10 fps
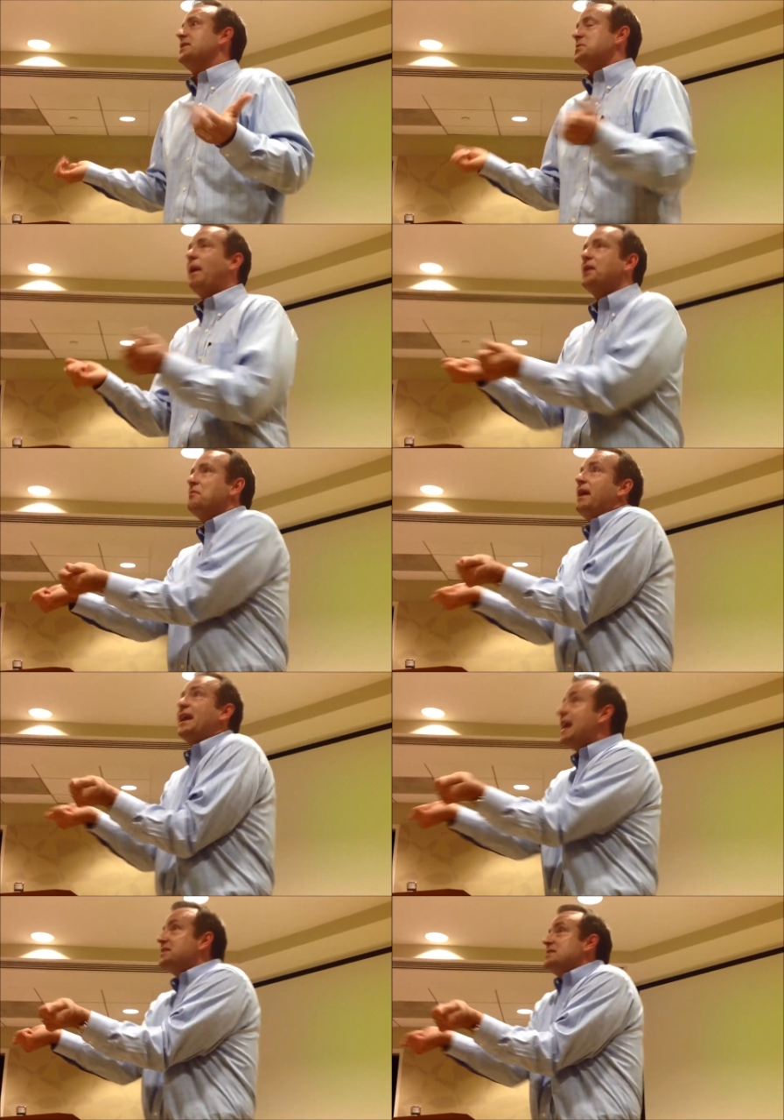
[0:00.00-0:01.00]
like
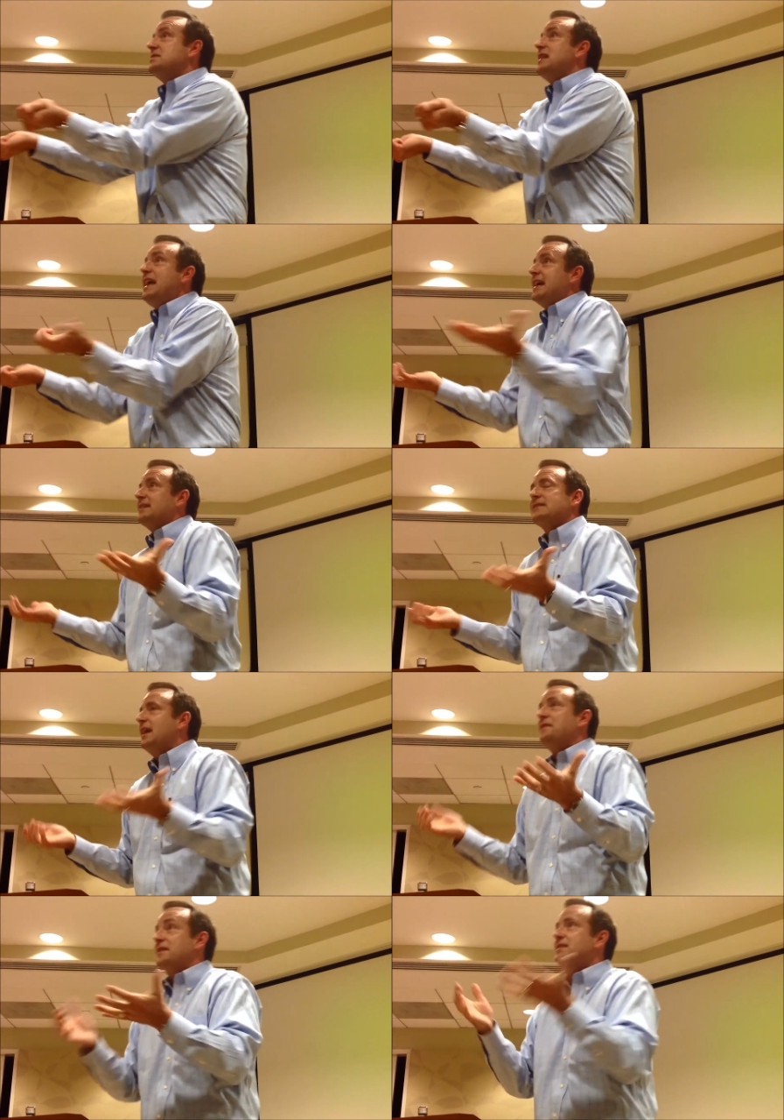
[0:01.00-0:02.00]
Spider-Man has his things.
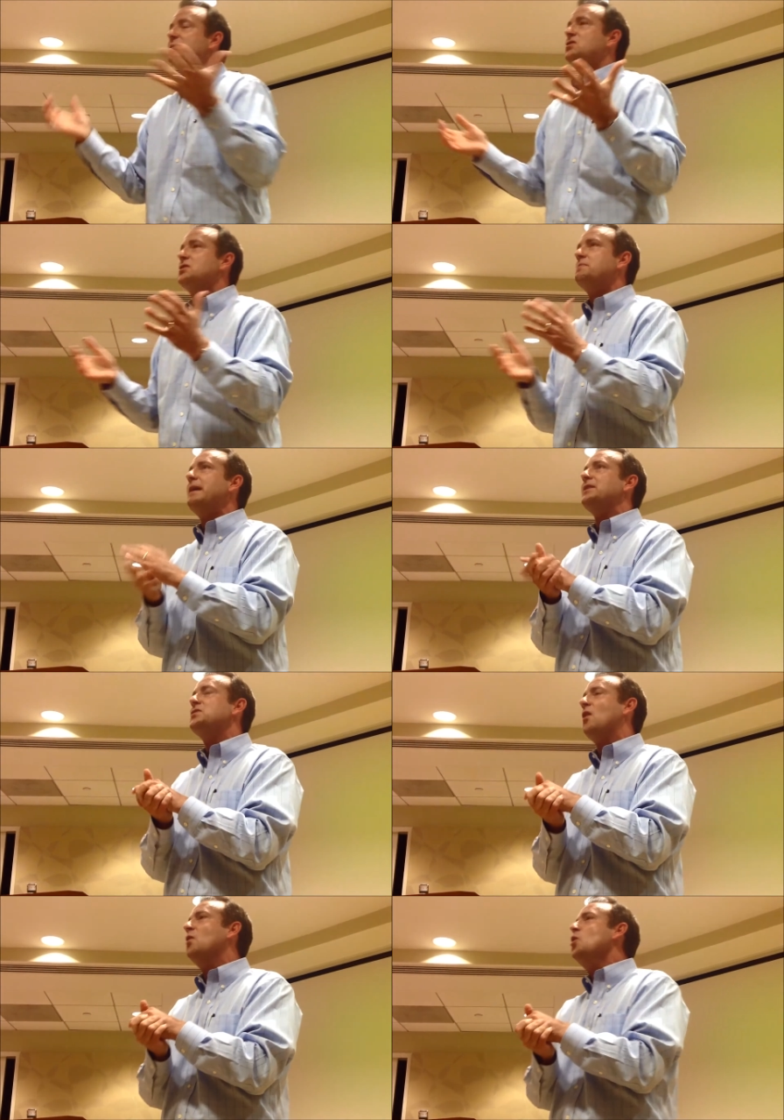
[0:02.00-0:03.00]
Like, this is just me.
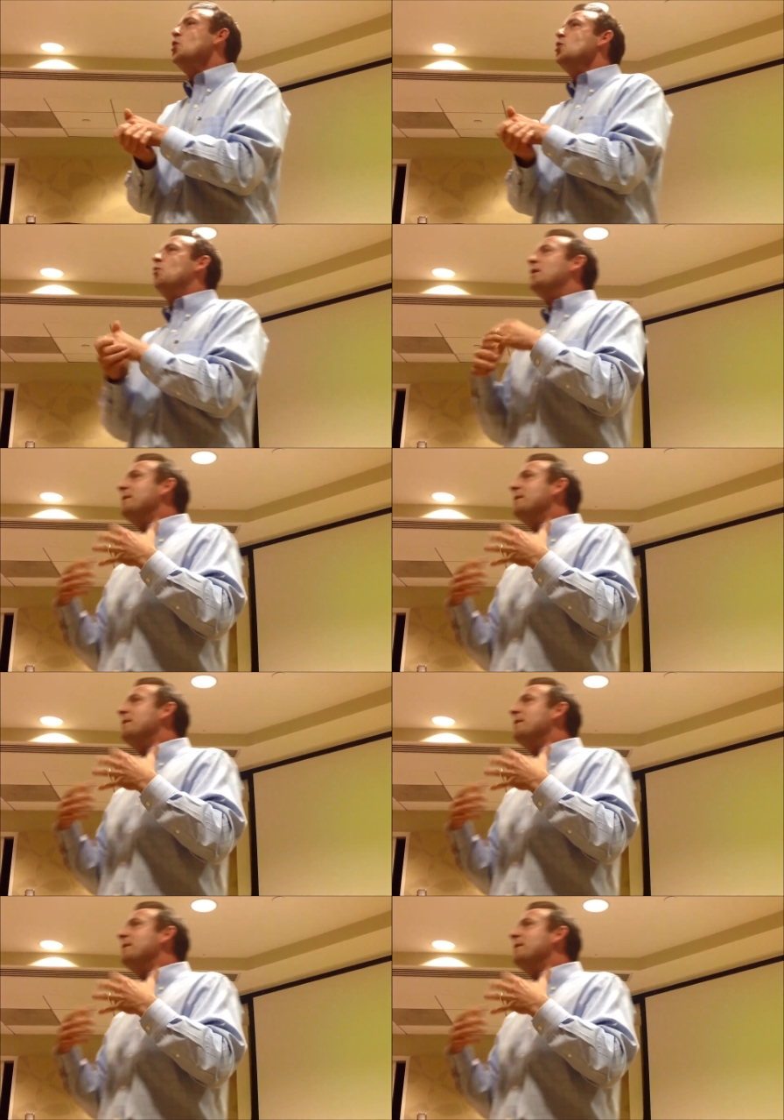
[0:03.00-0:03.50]
So one